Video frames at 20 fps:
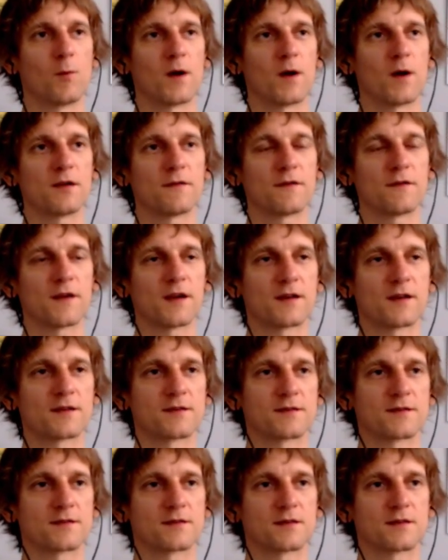Why do you think
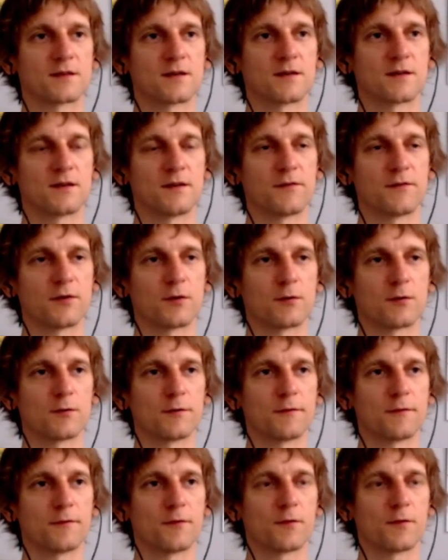it's
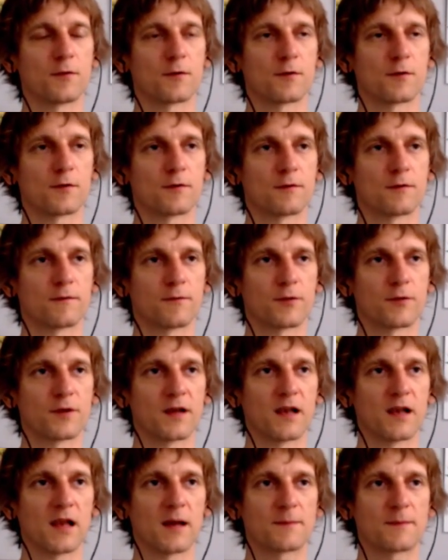difficult for the
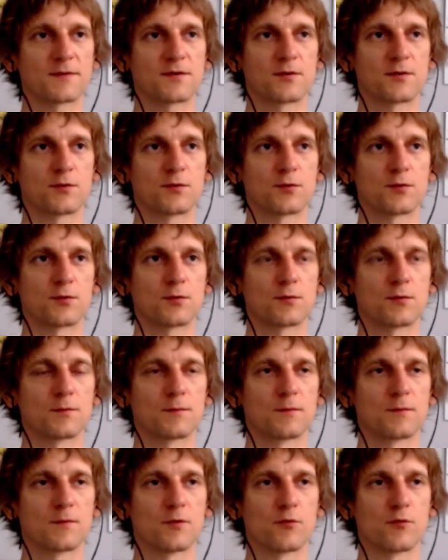clubs to
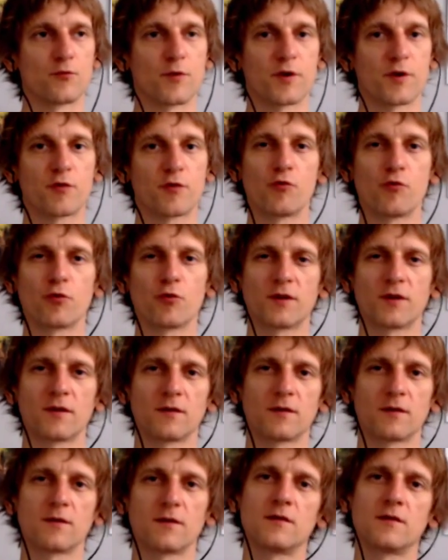recruit
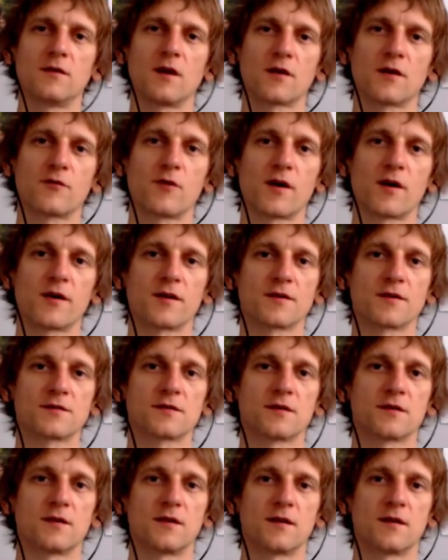young
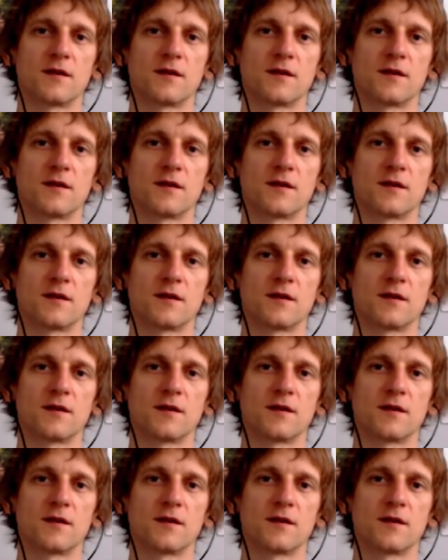runners?